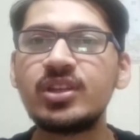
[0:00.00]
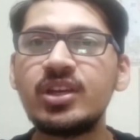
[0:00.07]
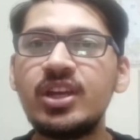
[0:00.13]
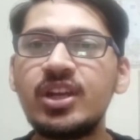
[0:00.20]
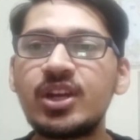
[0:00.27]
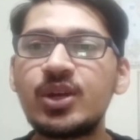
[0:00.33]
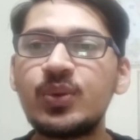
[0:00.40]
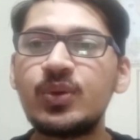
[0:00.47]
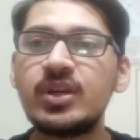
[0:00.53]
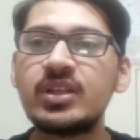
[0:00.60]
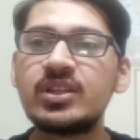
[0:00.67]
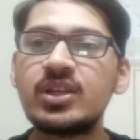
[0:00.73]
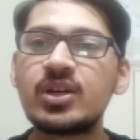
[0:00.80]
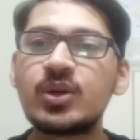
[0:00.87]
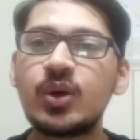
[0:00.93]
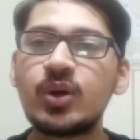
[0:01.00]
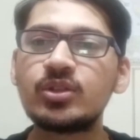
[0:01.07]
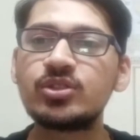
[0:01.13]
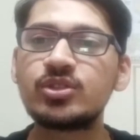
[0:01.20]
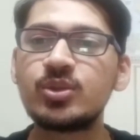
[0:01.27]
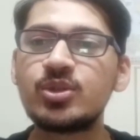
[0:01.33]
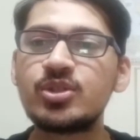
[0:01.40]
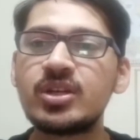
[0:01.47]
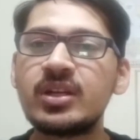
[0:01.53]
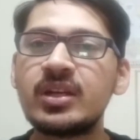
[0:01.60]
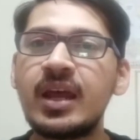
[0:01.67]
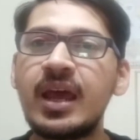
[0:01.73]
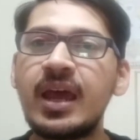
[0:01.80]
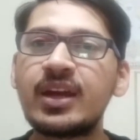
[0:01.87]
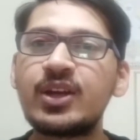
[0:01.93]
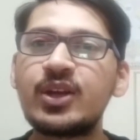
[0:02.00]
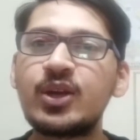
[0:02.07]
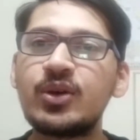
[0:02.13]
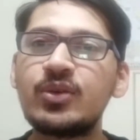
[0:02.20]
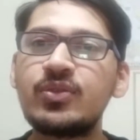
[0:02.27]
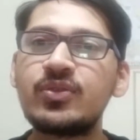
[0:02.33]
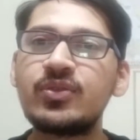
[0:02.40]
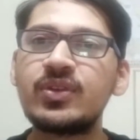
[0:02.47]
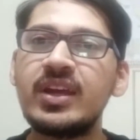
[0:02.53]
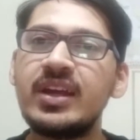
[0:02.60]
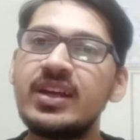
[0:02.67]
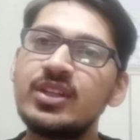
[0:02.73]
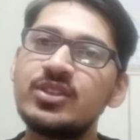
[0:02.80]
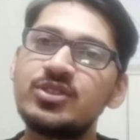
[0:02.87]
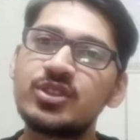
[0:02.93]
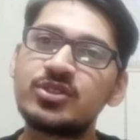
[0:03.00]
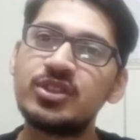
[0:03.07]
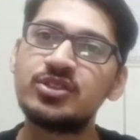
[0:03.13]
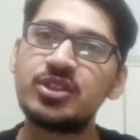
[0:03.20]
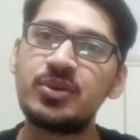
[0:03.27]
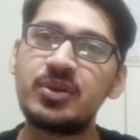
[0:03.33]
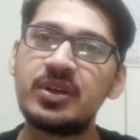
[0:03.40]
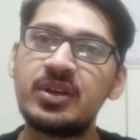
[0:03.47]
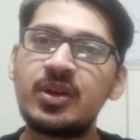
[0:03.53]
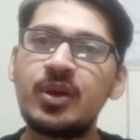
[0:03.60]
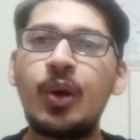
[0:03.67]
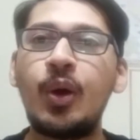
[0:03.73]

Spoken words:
including the Constitution Act of 1867,